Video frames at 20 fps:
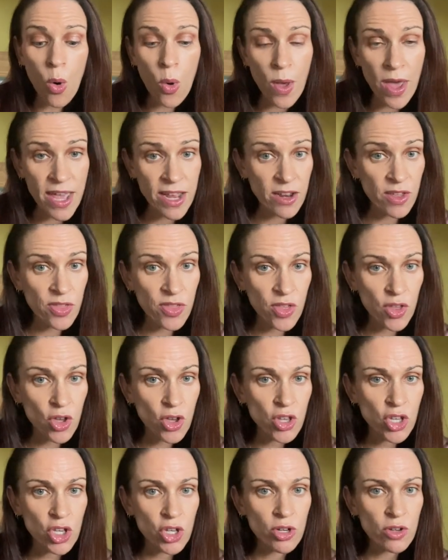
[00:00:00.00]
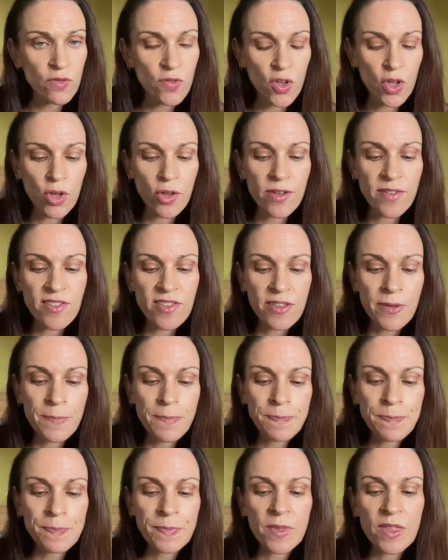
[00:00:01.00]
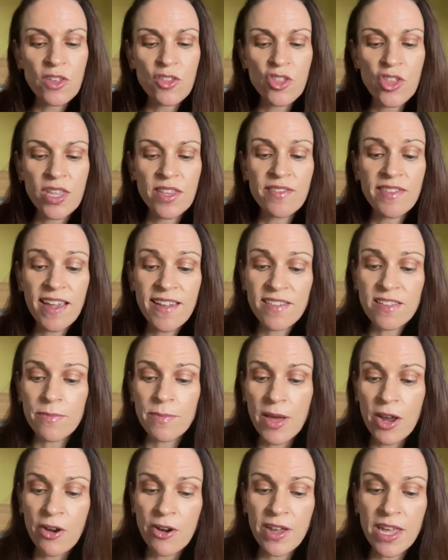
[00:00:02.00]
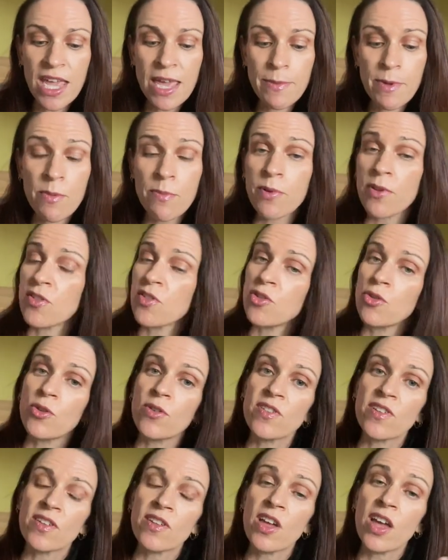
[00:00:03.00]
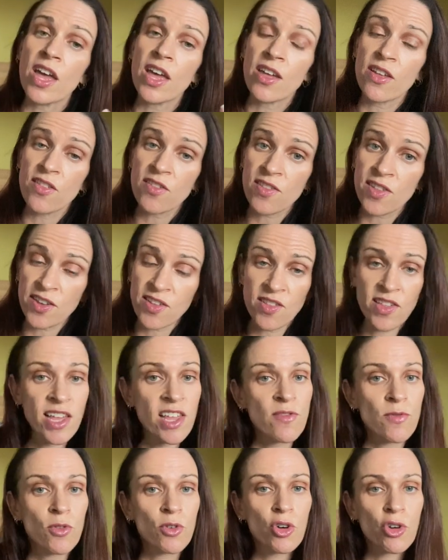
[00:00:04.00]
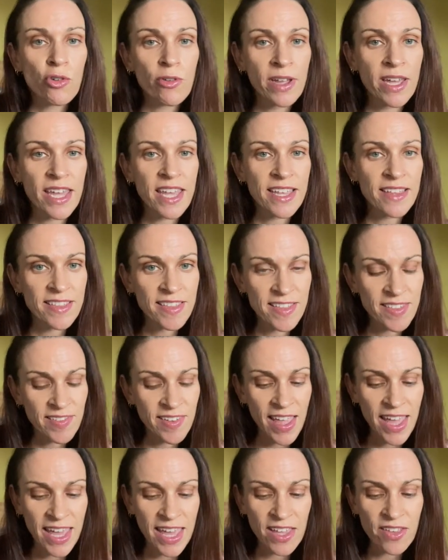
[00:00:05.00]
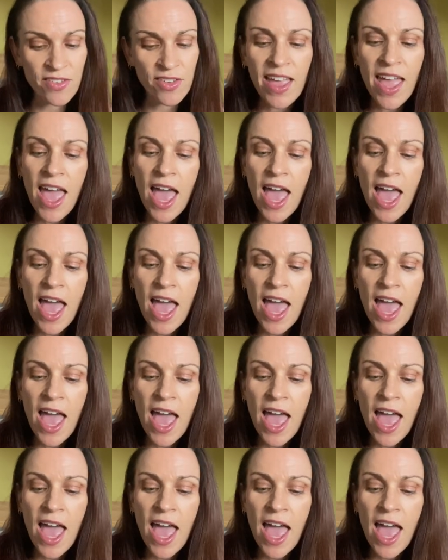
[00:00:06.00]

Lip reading: In a third universe, she doesn't marry him and pursues a successful career instead.